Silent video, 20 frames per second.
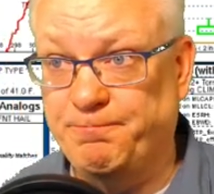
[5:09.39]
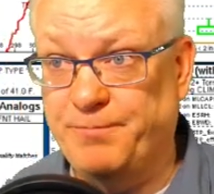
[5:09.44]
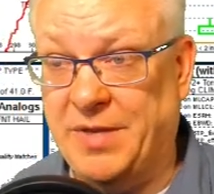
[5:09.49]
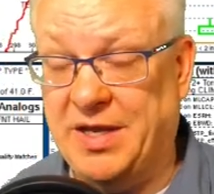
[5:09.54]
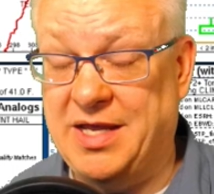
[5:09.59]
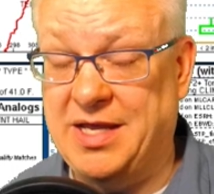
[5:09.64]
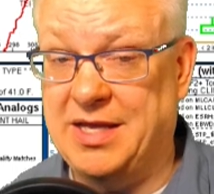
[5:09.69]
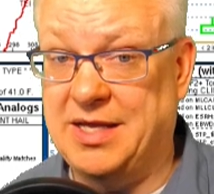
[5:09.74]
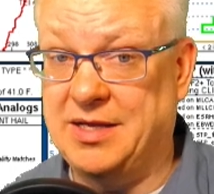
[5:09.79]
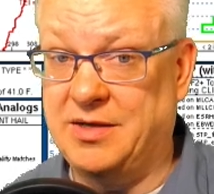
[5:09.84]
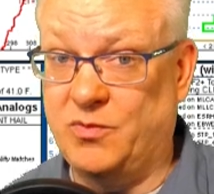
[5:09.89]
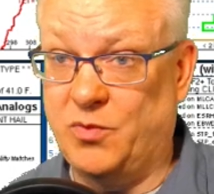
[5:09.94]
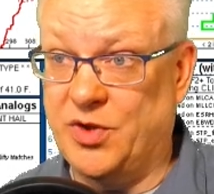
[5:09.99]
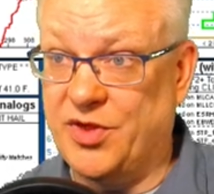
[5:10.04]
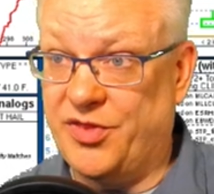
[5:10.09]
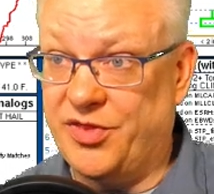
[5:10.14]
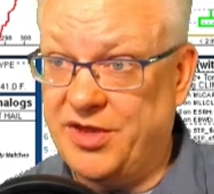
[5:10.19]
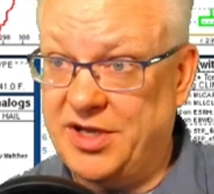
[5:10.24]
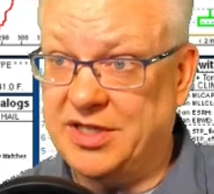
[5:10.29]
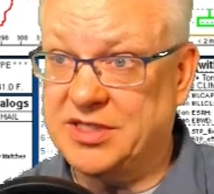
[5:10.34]
And
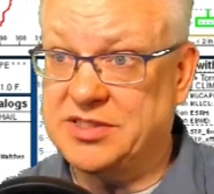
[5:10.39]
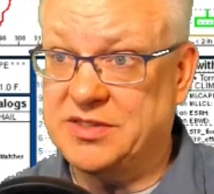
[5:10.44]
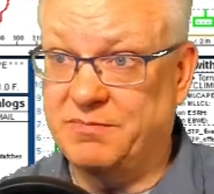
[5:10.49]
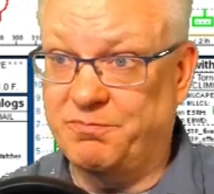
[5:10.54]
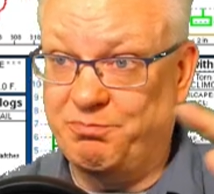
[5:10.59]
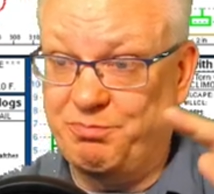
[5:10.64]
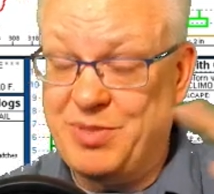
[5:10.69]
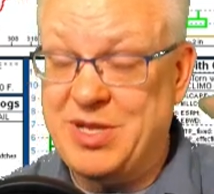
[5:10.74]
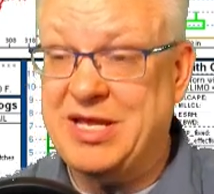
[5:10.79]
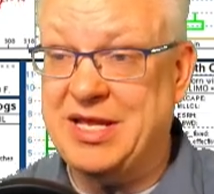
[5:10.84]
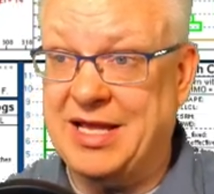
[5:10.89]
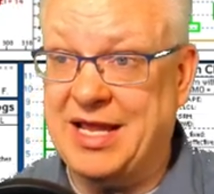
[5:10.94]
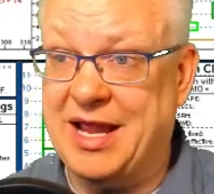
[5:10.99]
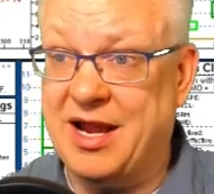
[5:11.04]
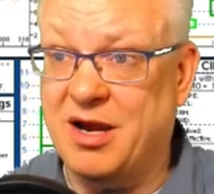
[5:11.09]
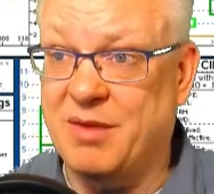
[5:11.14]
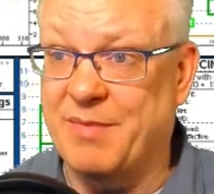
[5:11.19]
with this big air